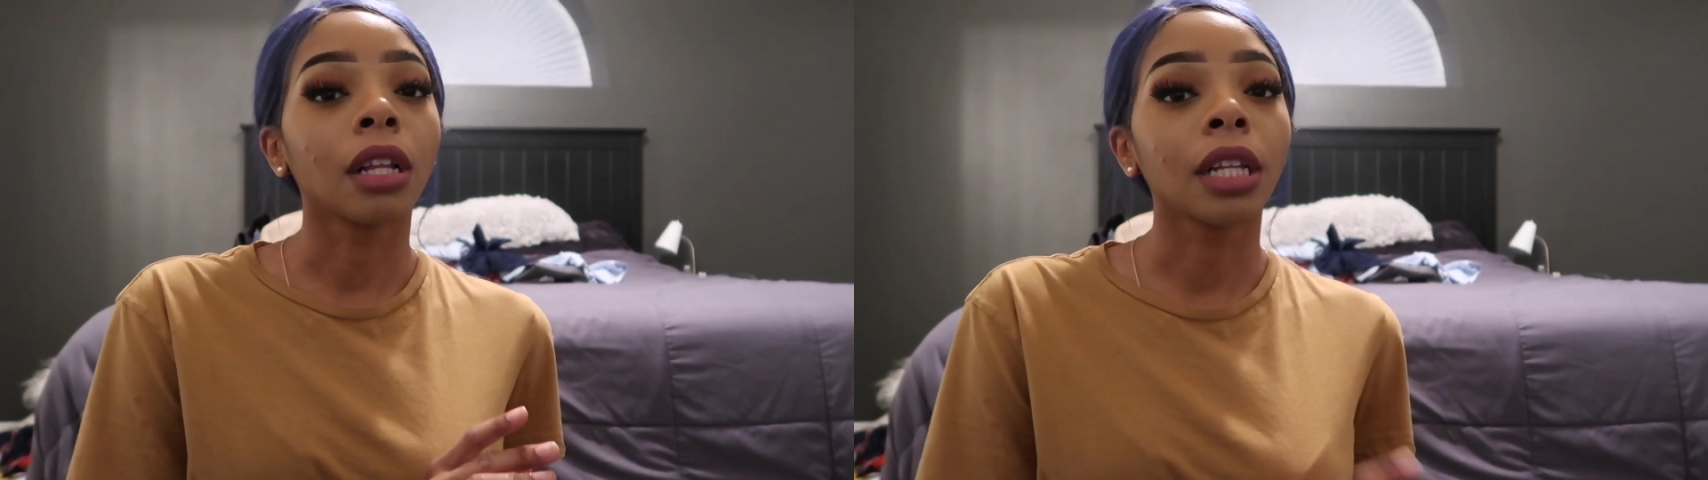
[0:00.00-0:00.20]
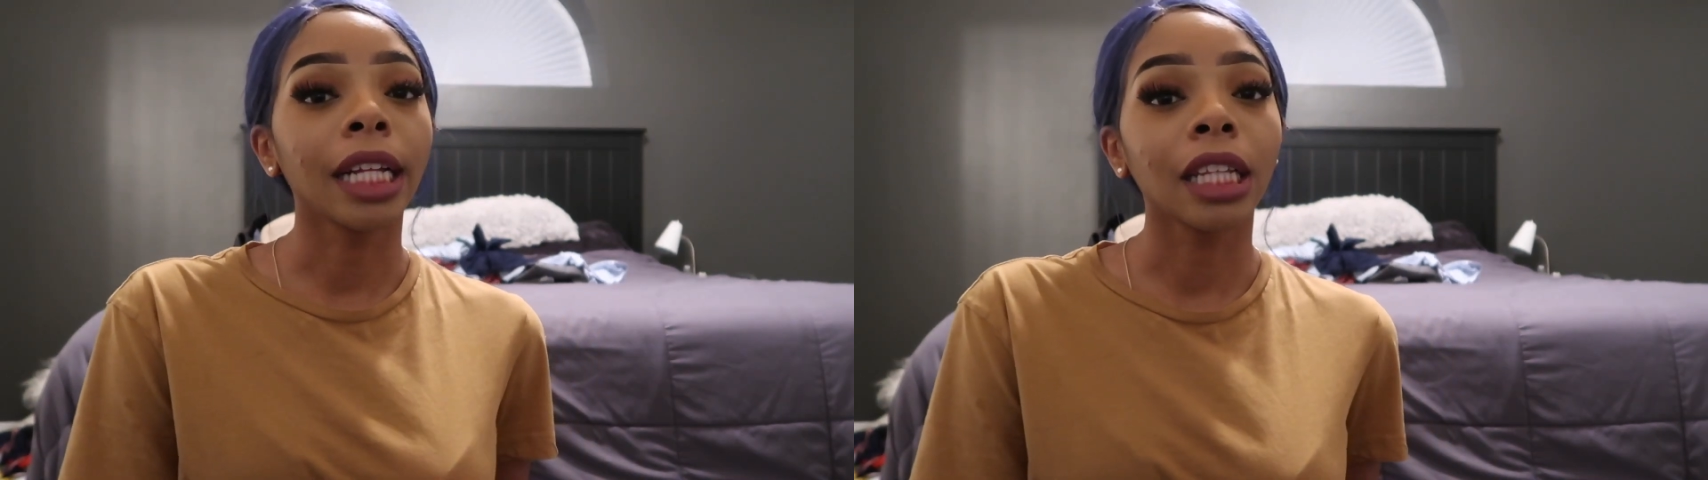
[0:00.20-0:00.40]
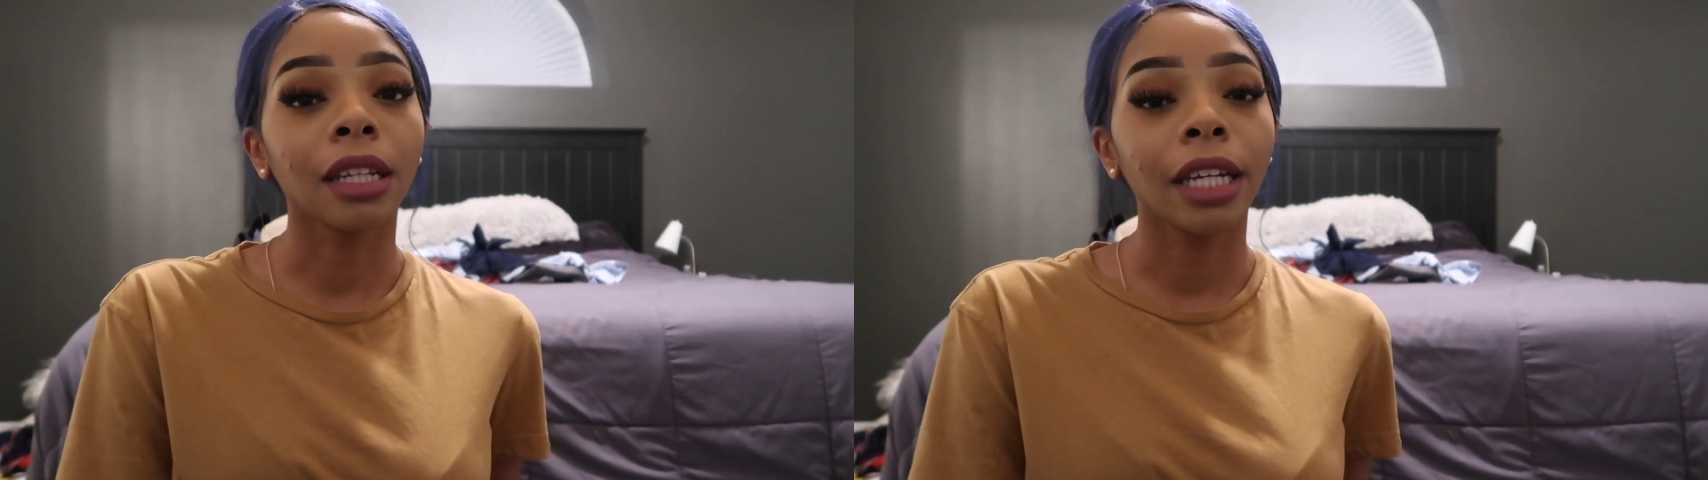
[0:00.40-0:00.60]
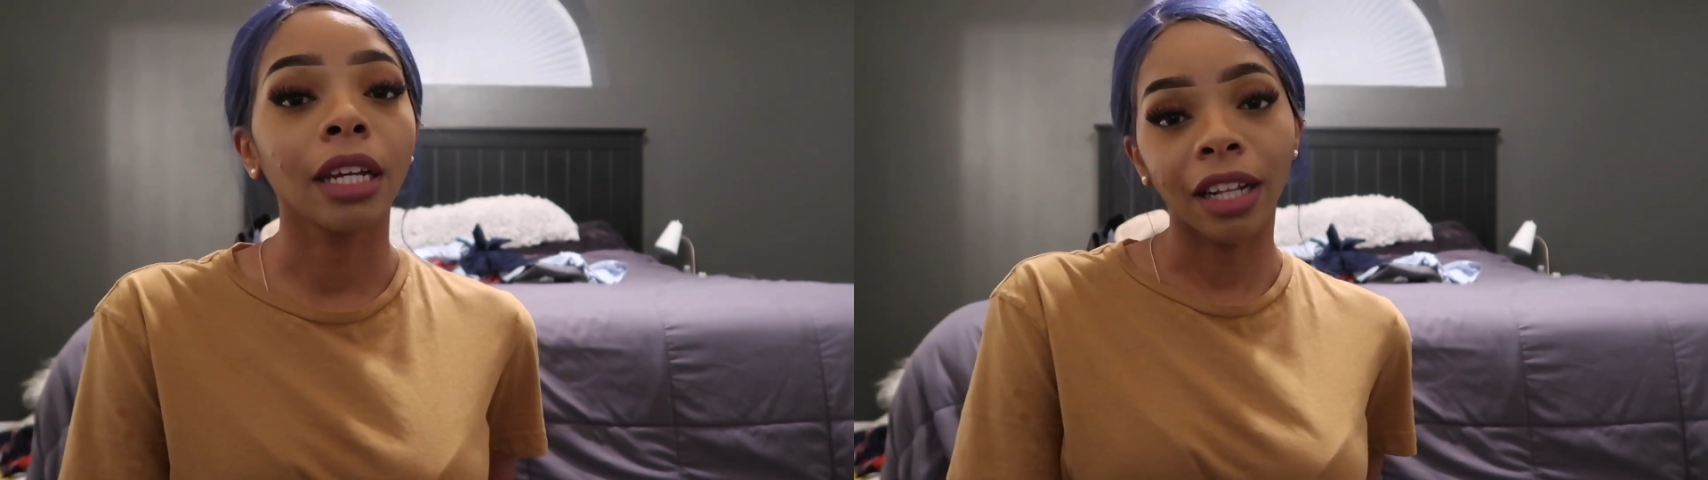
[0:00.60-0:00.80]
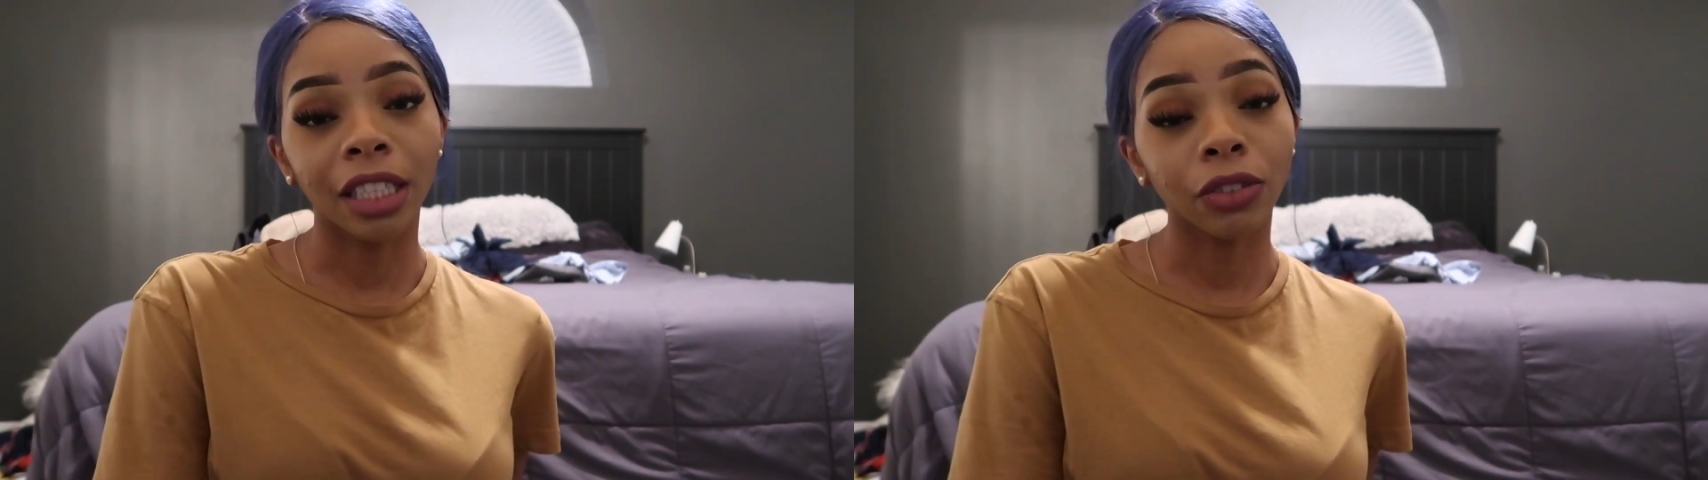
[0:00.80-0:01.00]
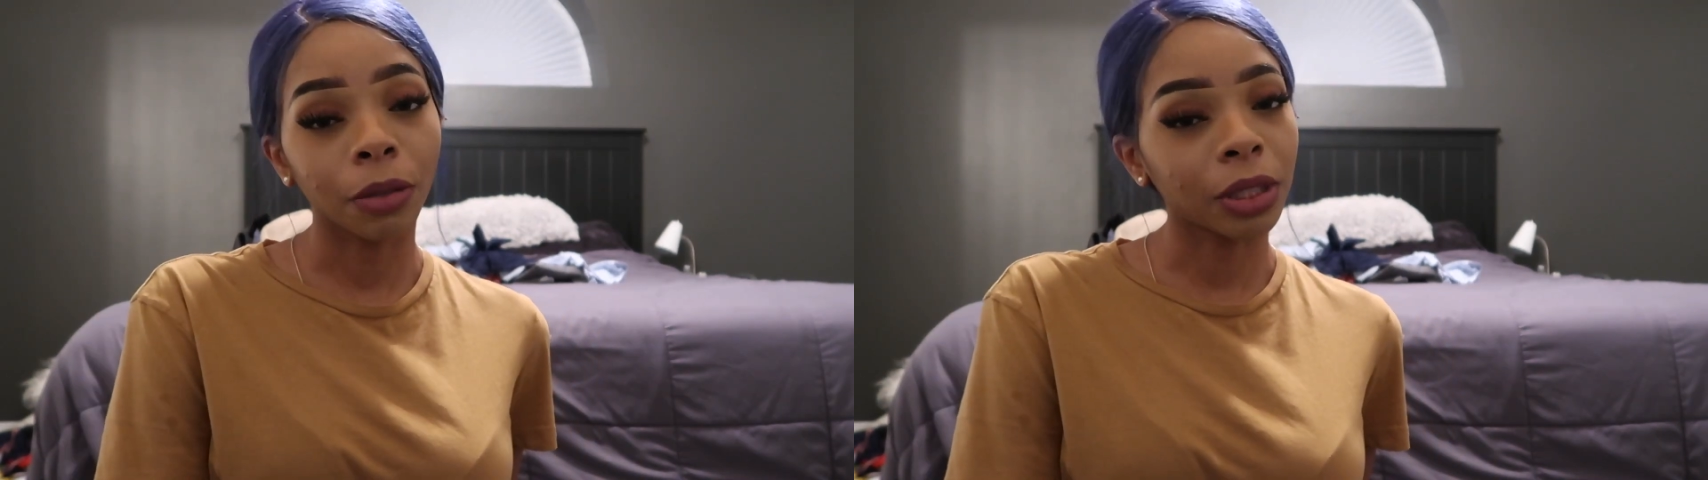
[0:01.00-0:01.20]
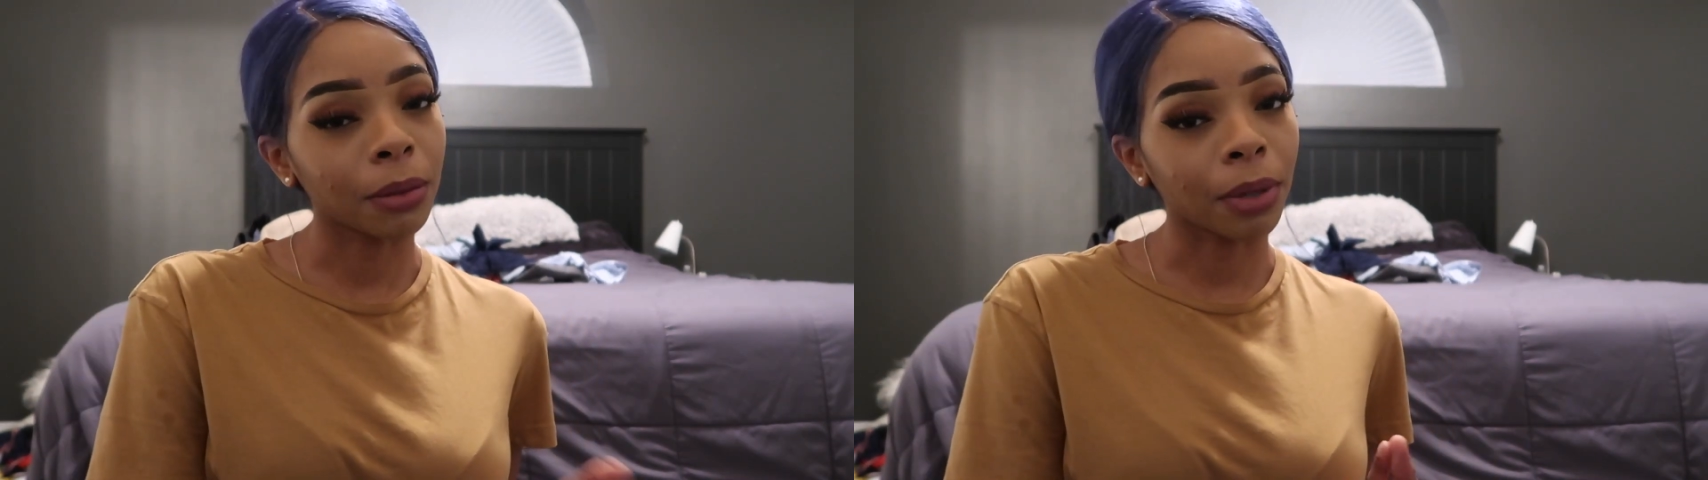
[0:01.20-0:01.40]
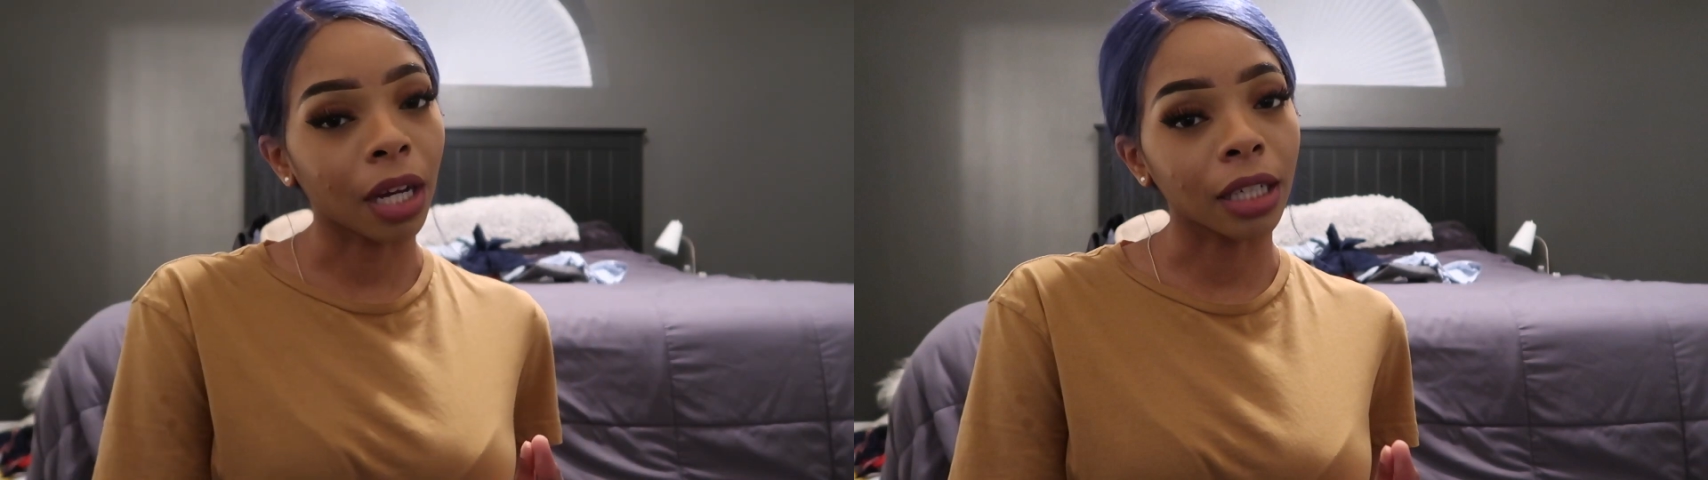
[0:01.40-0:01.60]
click the link in the
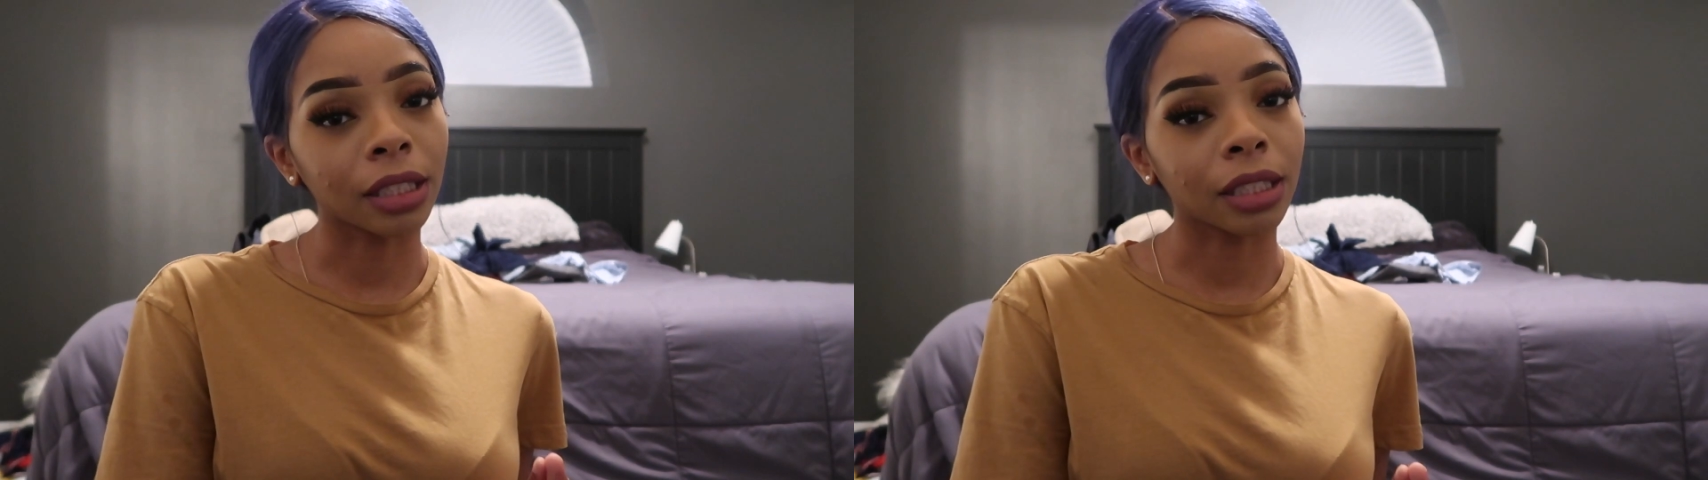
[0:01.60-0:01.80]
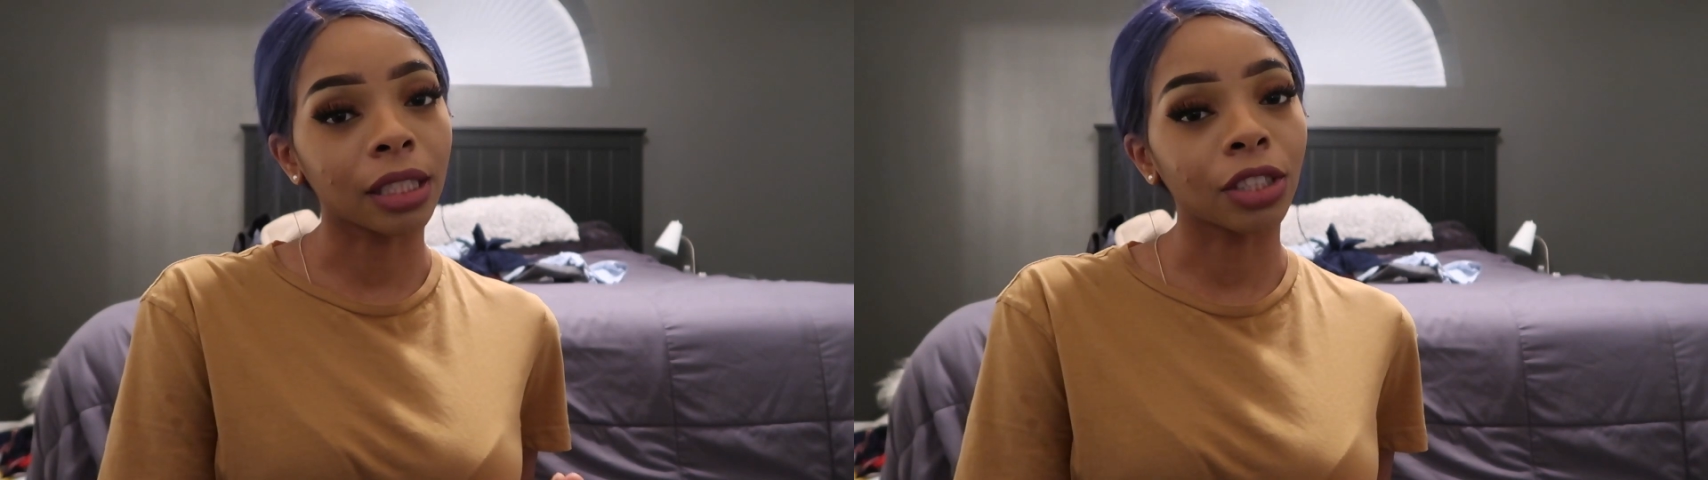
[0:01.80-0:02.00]
description box